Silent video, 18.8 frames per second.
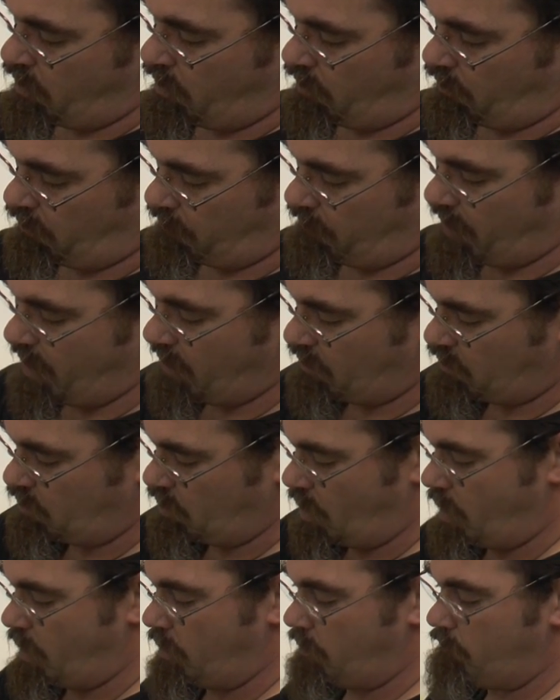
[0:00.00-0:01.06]
Now on the back
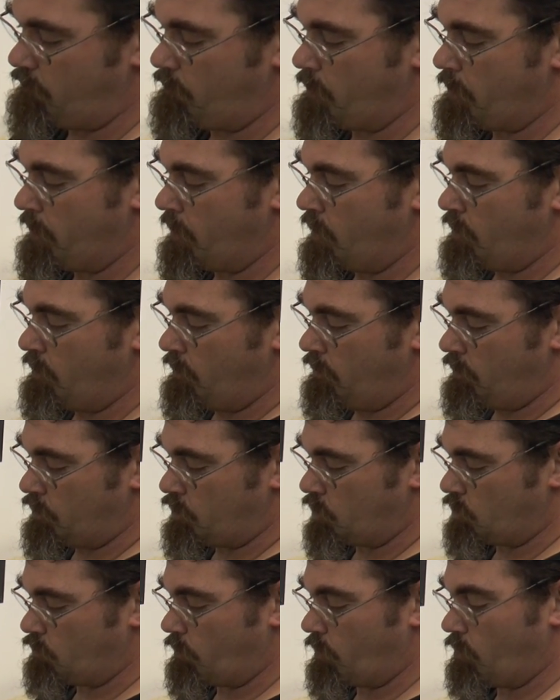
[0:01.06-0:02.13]
side,
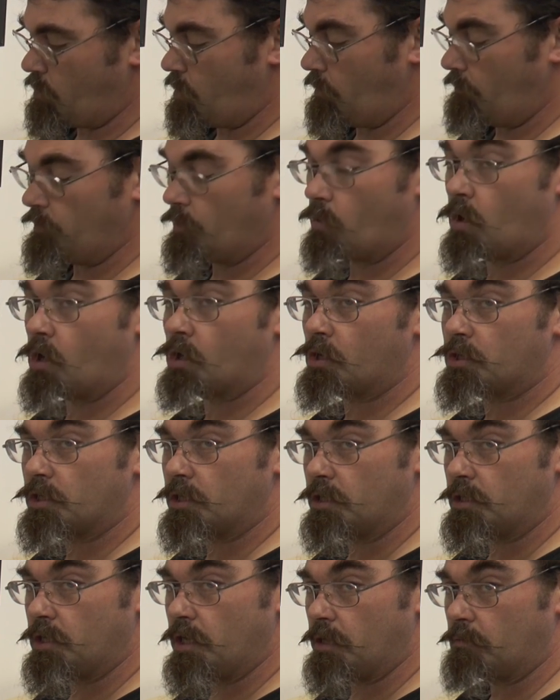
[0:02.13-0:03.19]
this is where all the work's
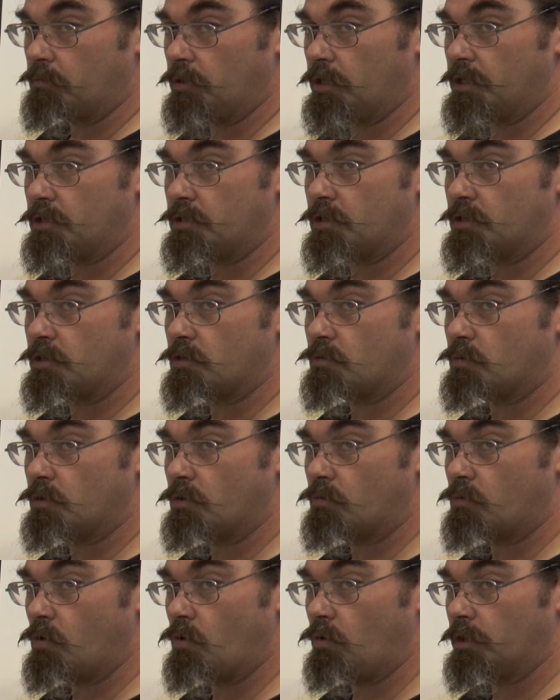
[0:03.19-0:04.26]
going to take place. This is where
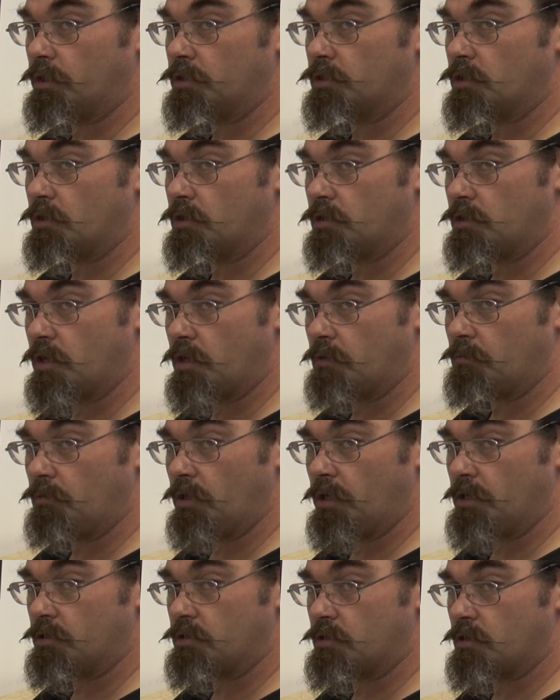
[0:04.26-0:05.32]
the rolling is going to take
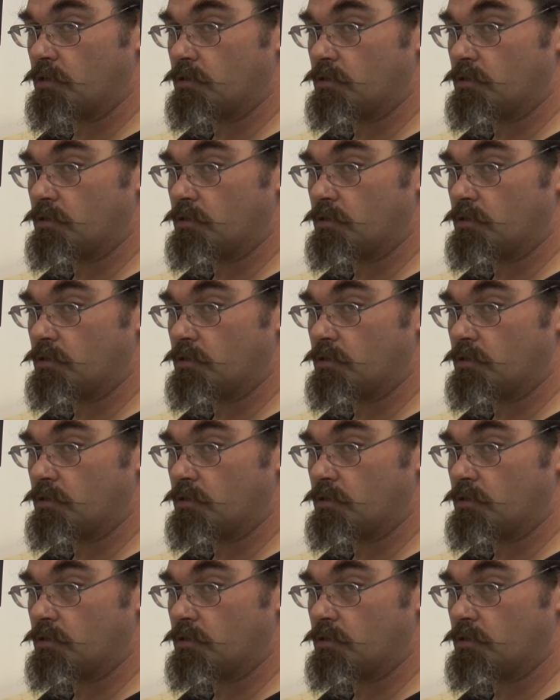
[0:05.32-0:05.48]
place.